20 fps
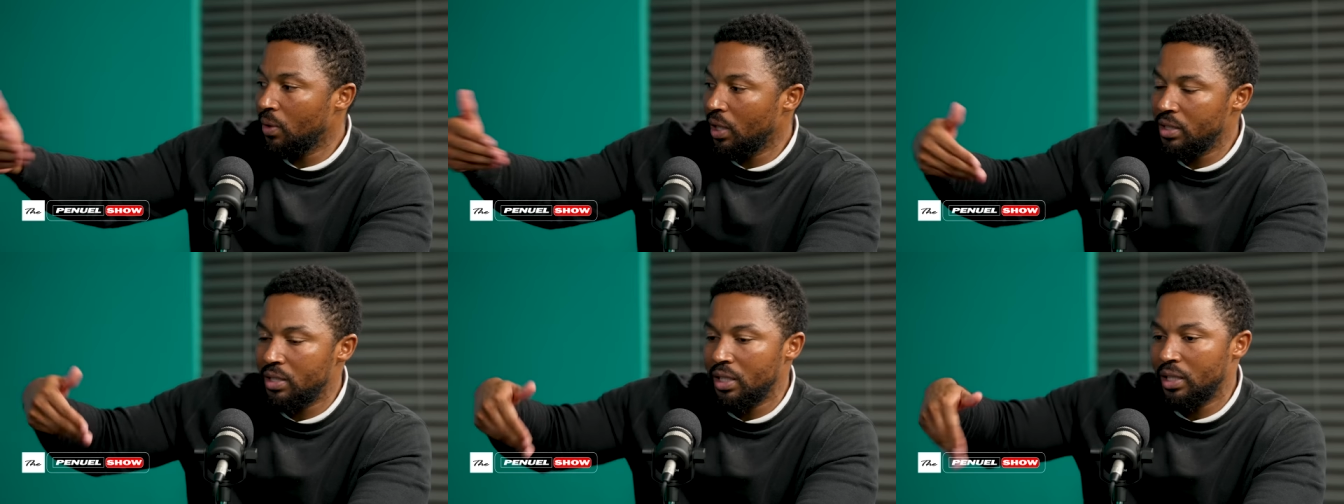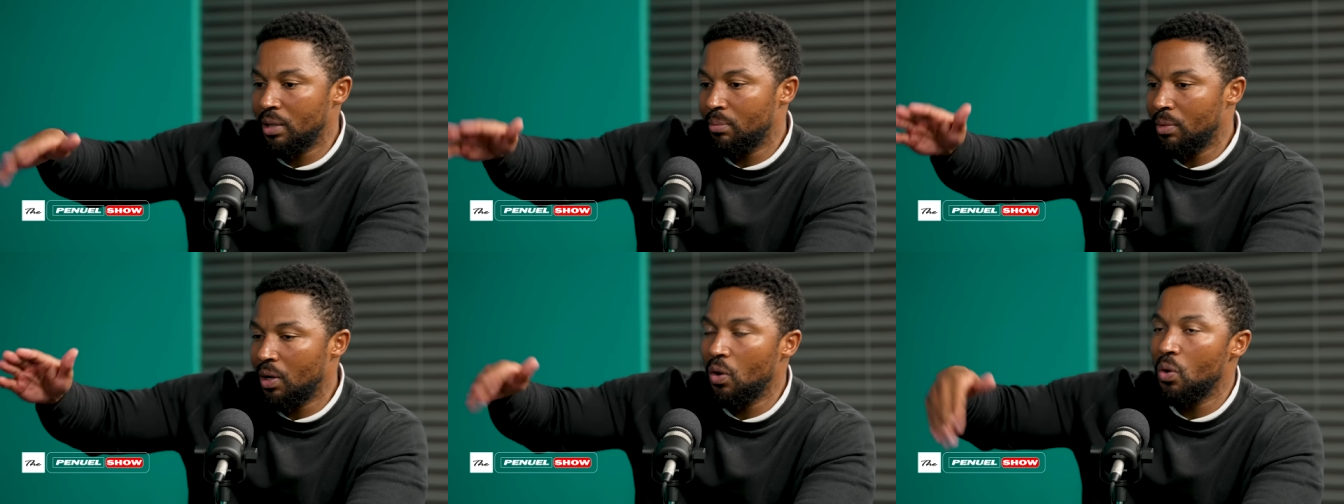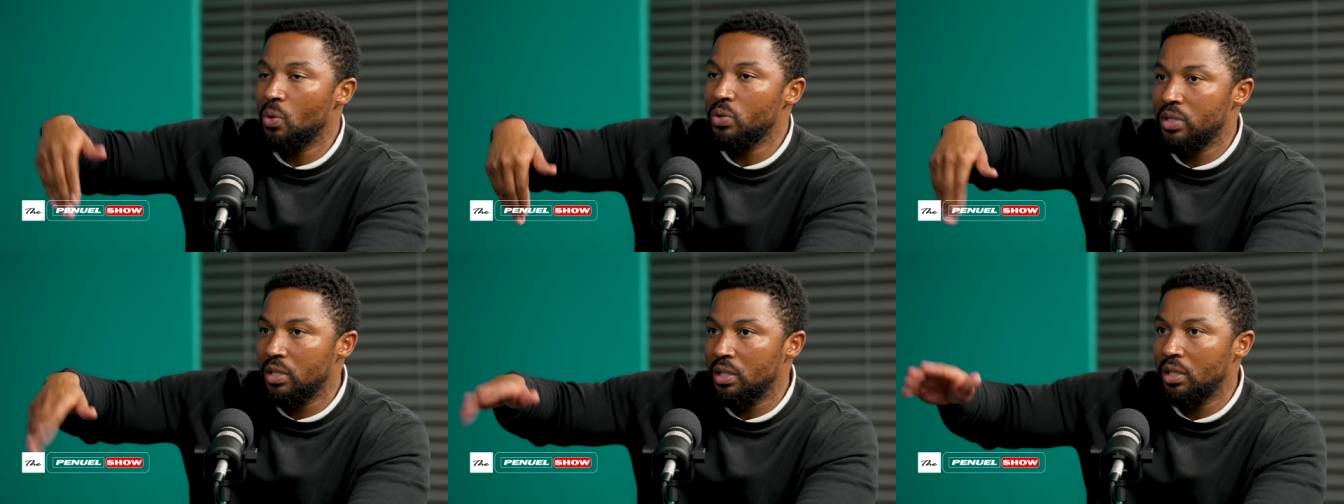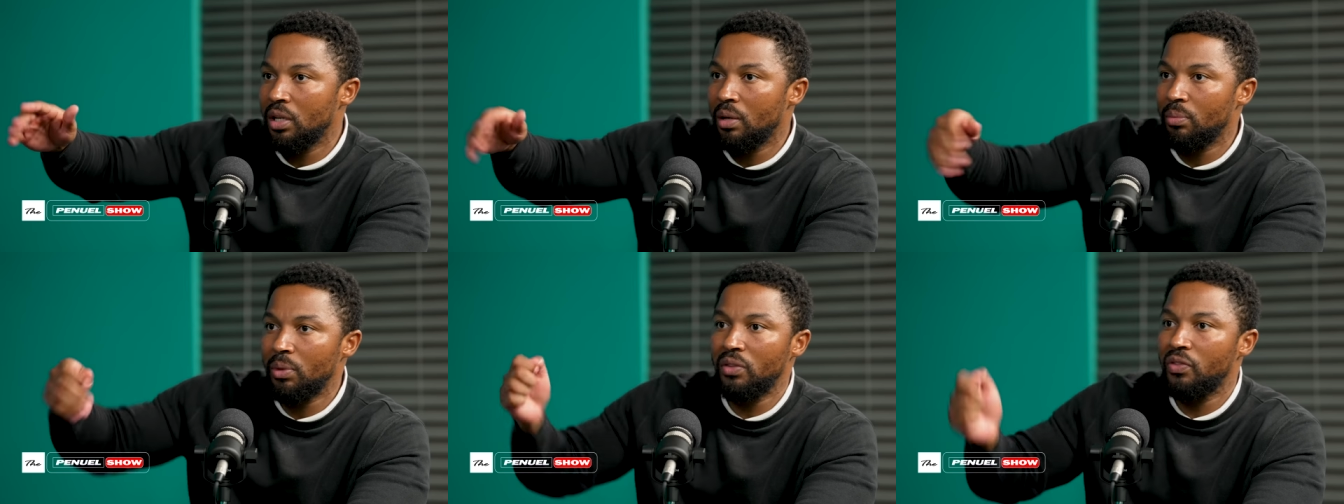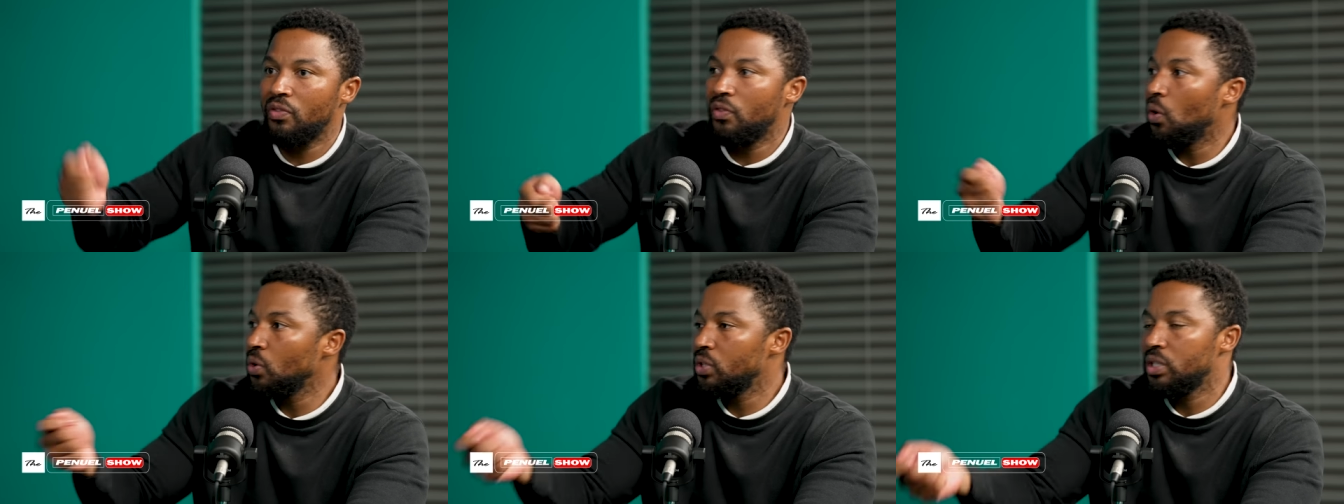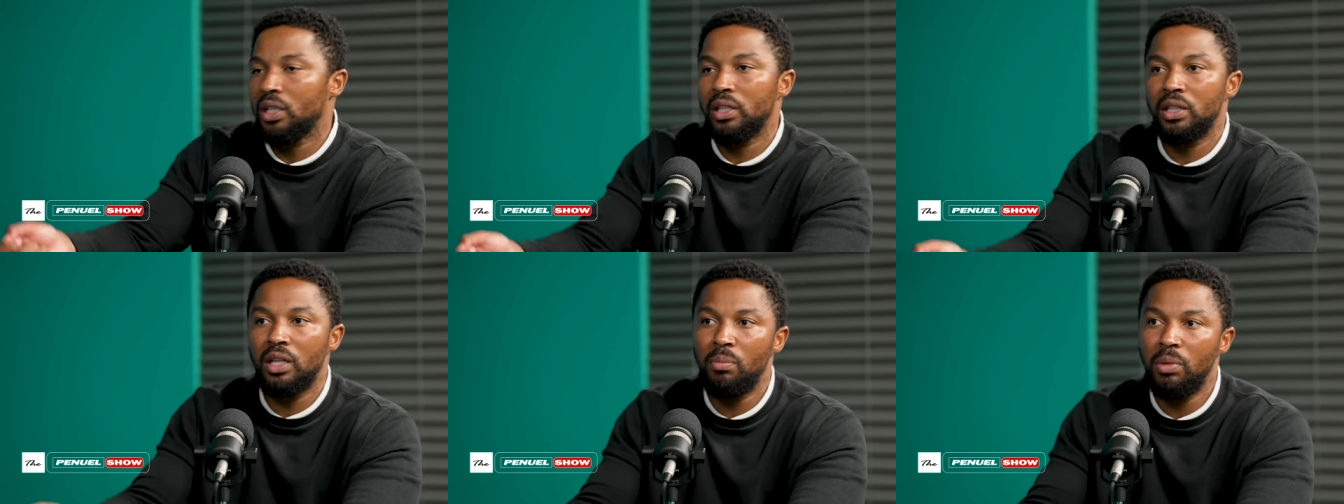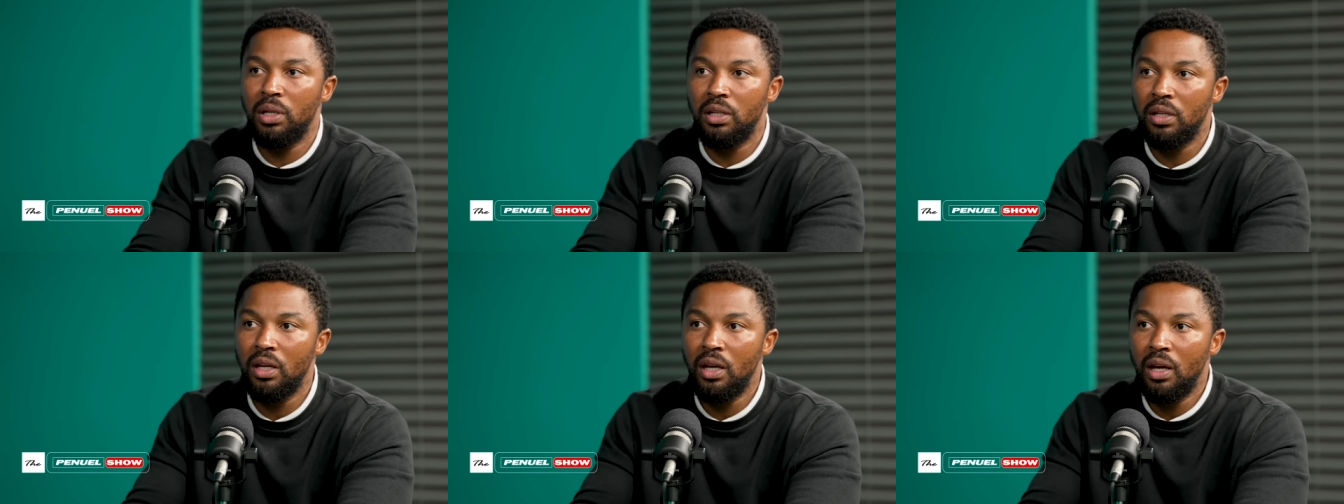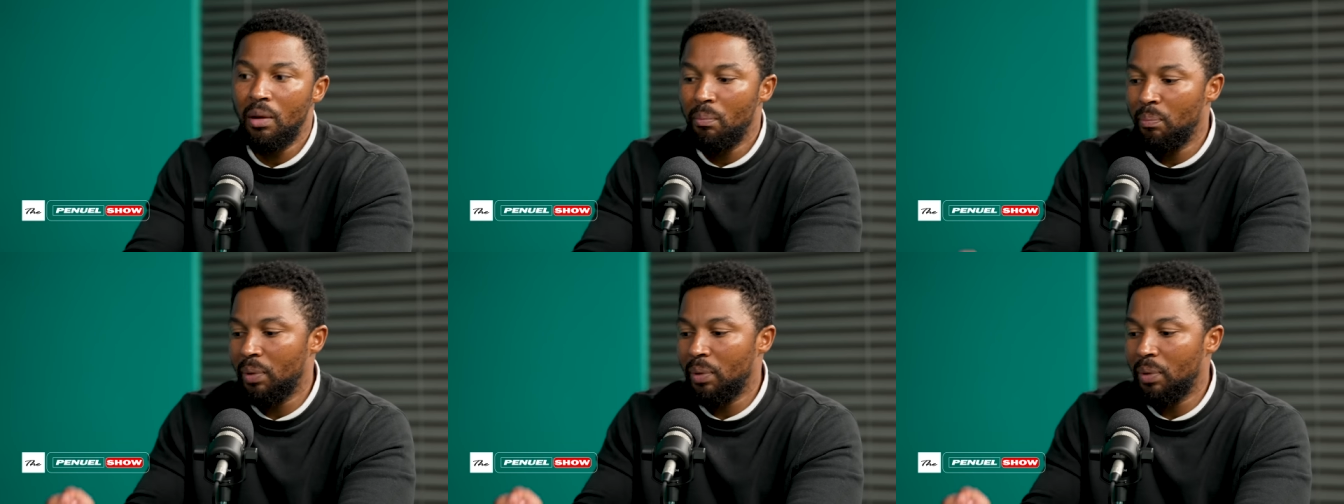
what's it? I'm a host. I'm not voting them in,